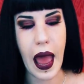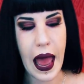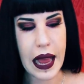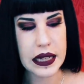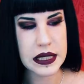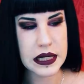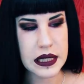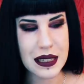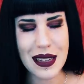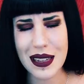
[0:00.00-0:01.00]

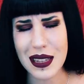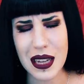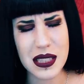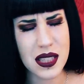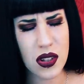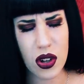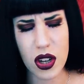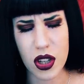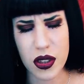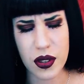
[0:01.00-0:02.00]
And yeah, that's not
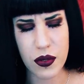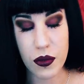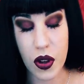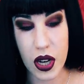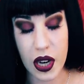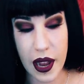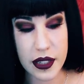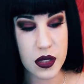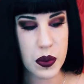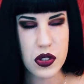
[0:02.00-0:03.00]
healthy for Vaughn and I
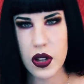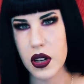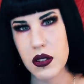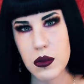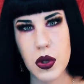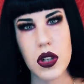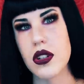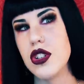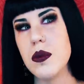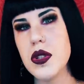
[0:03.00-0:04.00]
because we're trying to work
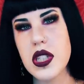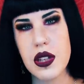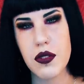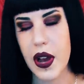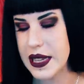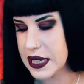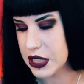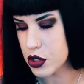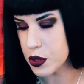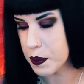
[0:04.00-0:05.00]
on new music for As
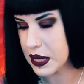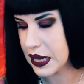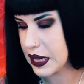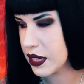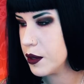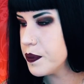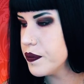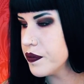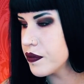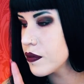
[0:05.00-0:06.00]
Angels Bleed.
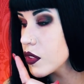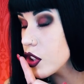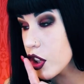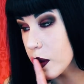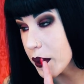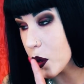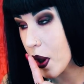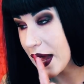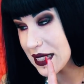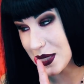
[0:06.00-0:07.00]
Be
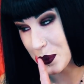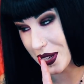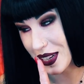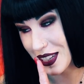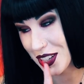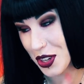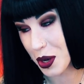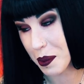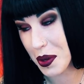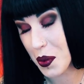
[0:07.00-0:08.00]
quiet, sweetie. You
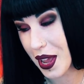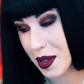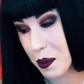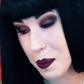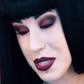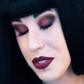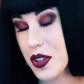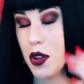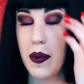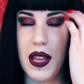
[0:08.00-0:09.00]
gotta be quiet. Mommy's
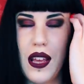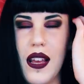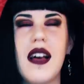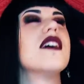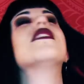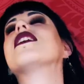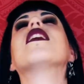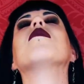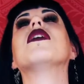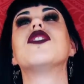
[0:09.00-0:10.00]
filming. Hard to
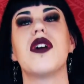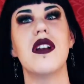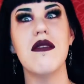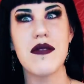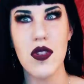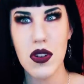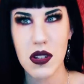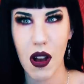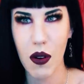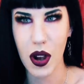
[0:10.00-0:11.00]
keep my train of
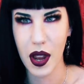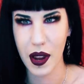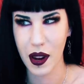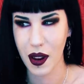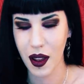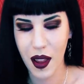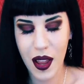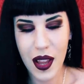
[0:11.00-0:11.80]
thought going.